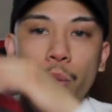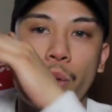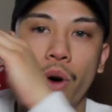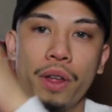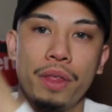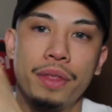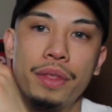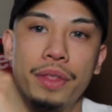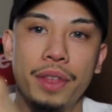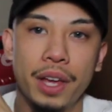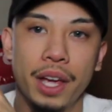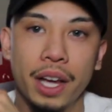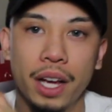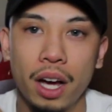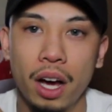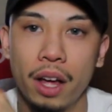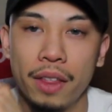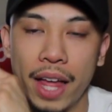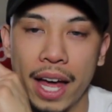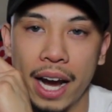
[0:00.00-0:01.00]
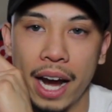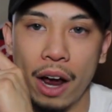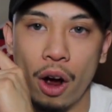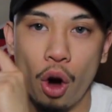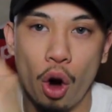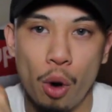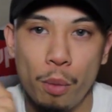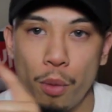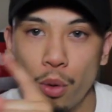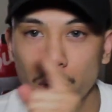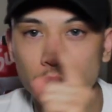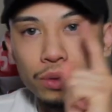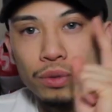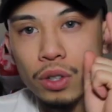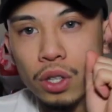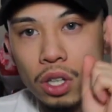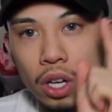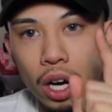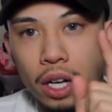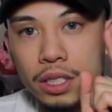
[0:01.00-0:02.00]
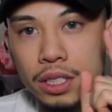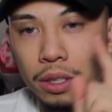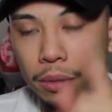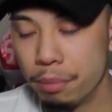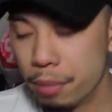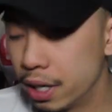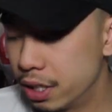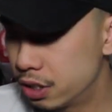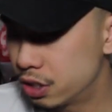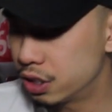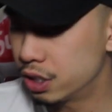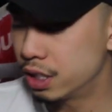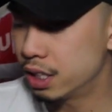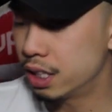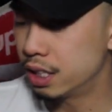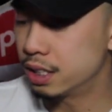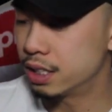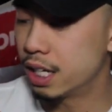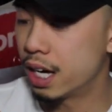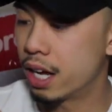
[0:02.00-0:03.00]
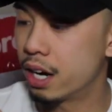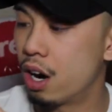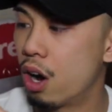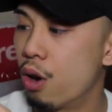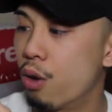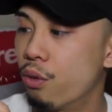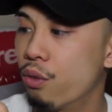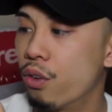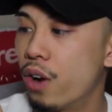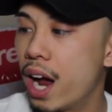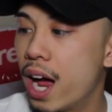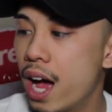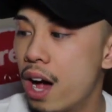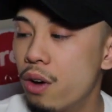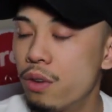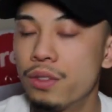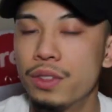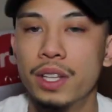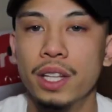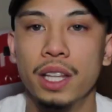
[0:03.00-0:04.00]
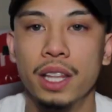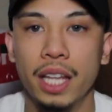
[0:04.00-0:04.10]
one thing that I almost forgot to mention is that around the